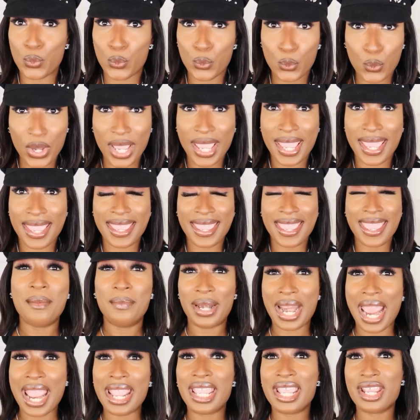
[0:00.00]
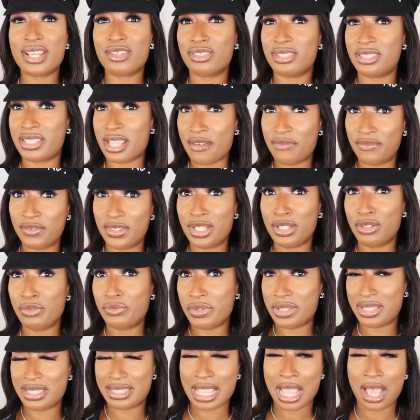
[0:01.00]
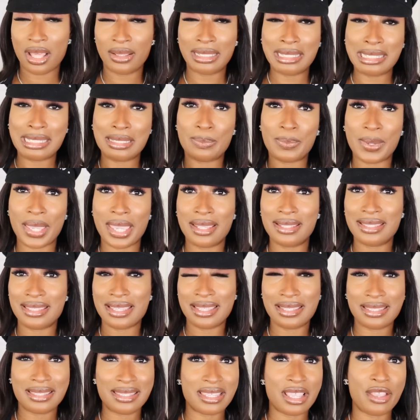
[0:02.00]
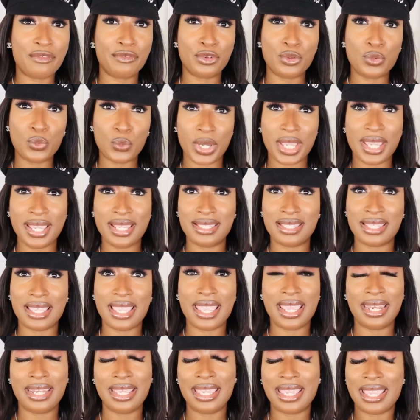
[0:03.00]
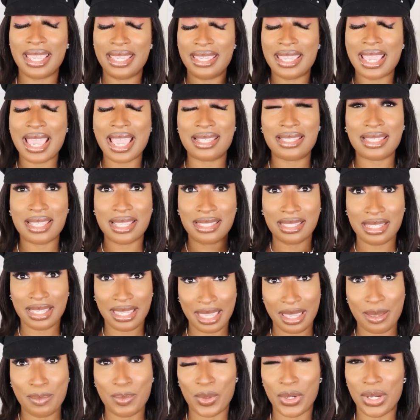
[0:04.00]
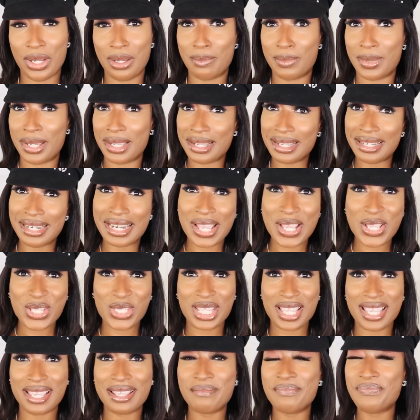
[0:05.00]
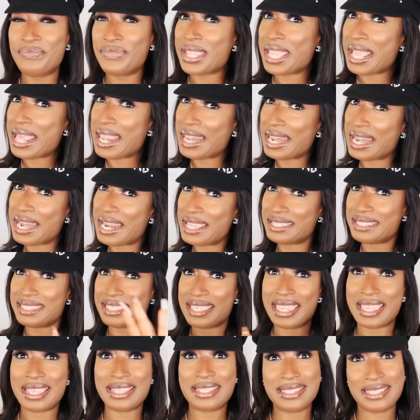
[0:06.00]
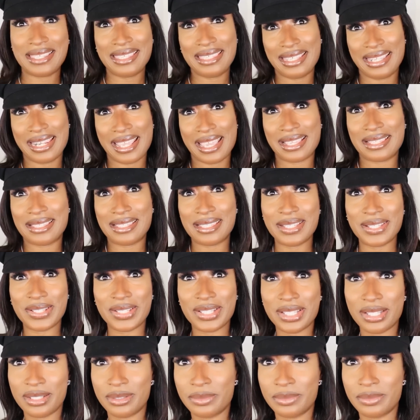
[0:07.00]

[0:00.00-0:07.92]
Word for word: way, but I can definitely restyle this pants in several ways. And again, yes, it's a keeper in my closet. Let's get to the next look.